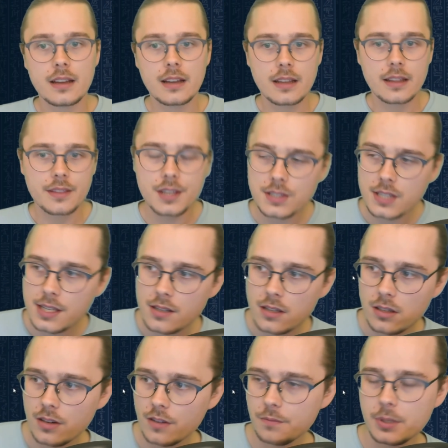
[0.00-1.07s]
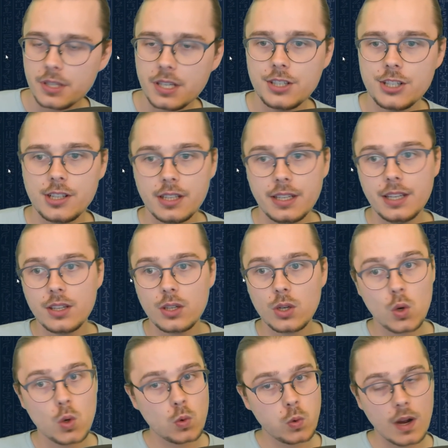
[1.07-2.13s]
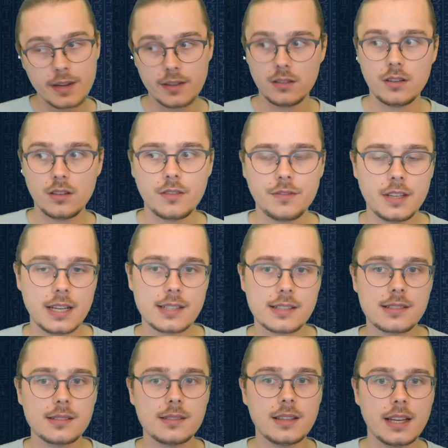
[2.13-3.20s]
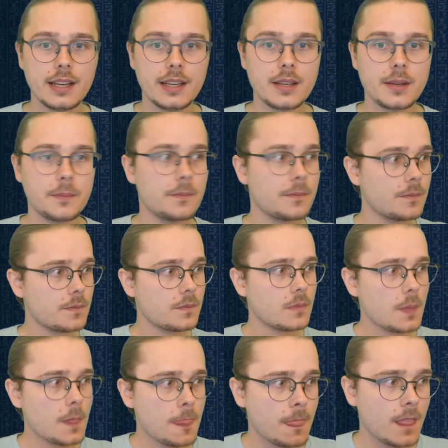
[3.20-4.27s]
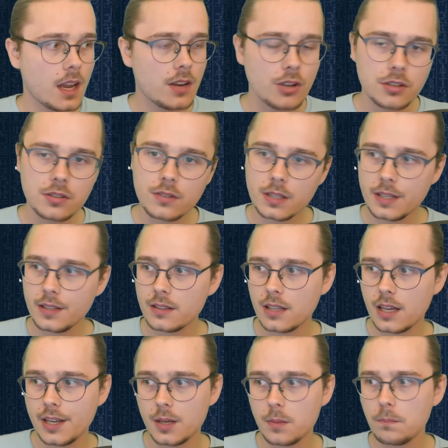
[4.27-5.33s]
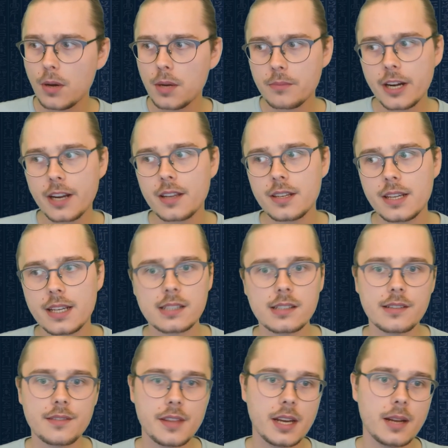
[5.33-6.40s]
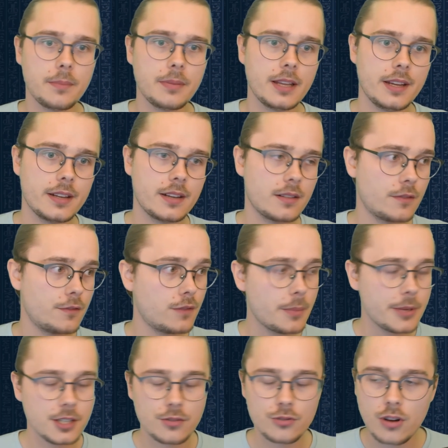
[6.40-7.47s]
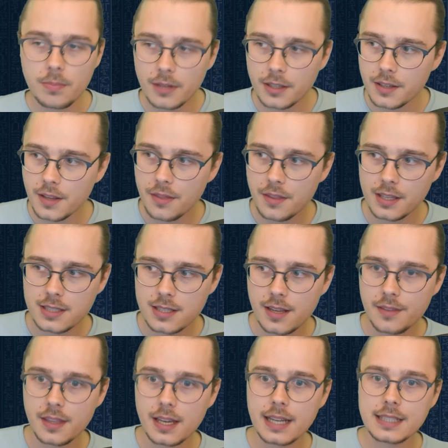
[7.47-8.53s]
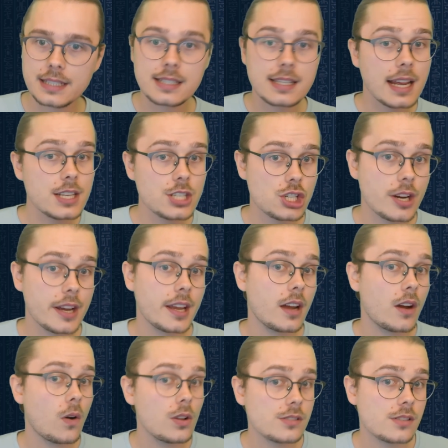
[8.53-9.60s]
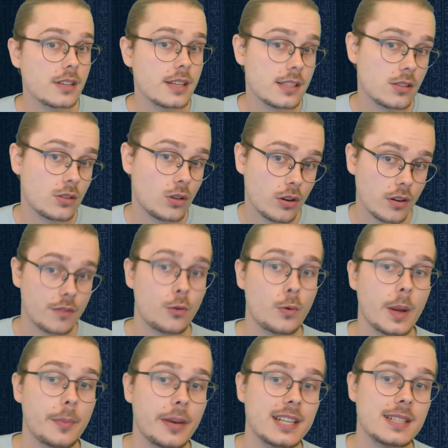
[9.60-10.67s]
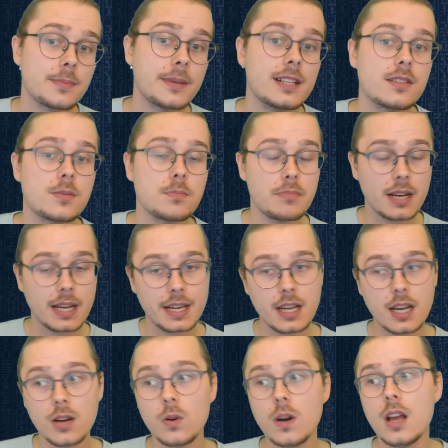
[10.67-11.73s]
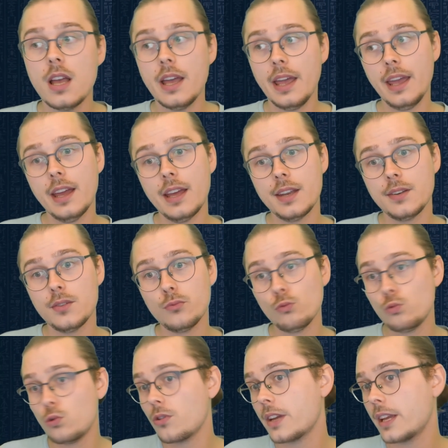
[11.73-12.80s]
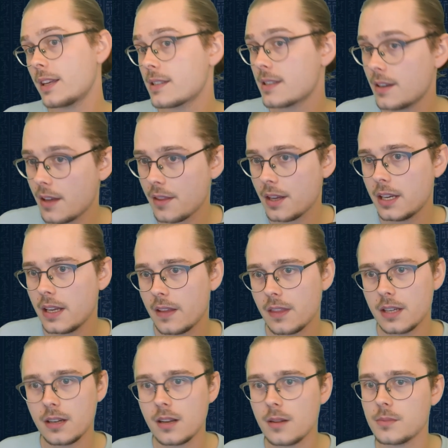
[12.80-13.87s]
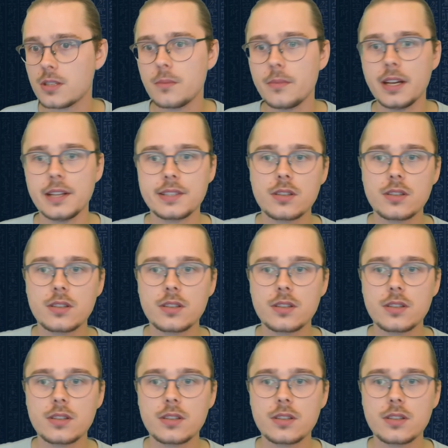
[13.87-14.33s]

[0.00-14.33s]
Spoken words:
This has a lot of potential in quite a lot of decks, like not only in like bot breaker decks that are playing Forbidden Droplet and things like that. Sky Striker also has a lot of quick play spells by now, and Runic is another deck that comes to mind.